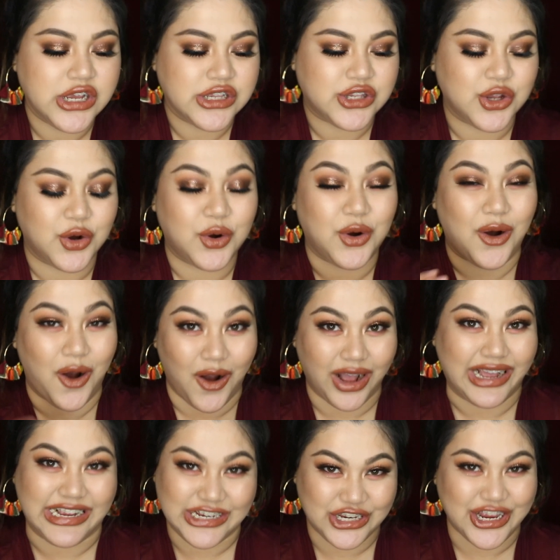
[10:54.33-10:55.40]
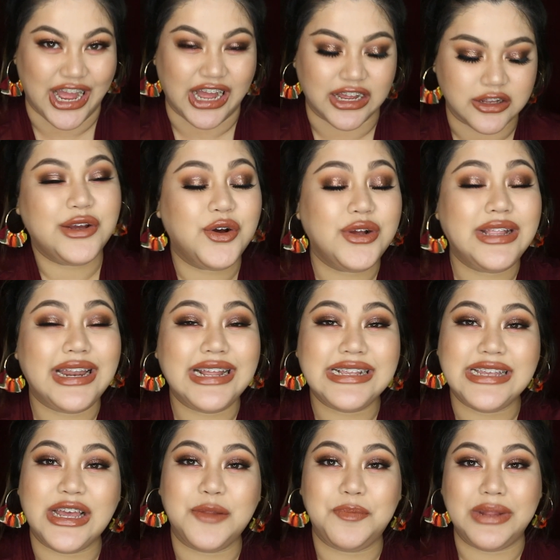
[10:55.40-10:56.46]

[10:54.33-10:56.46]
So okay siya. So that is it.